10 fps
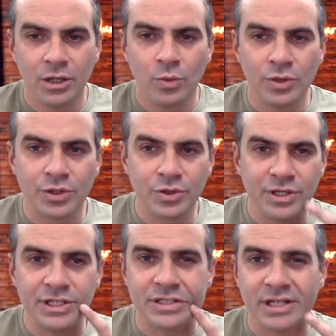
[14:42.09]
When the truth
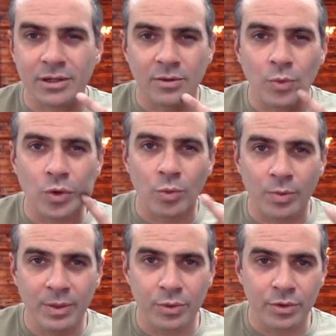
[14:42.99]
is, there are more and more
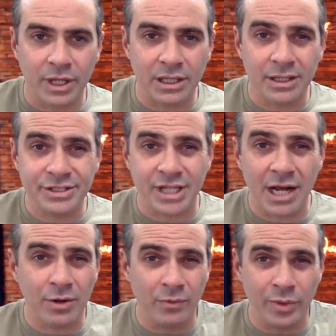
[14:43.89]
people who are like, listen, I
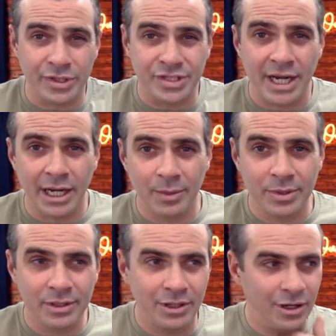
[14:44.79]
don't even want to sign up.
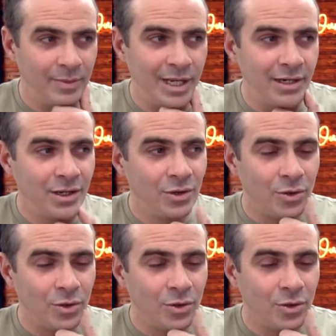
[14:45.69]
You know what I mean?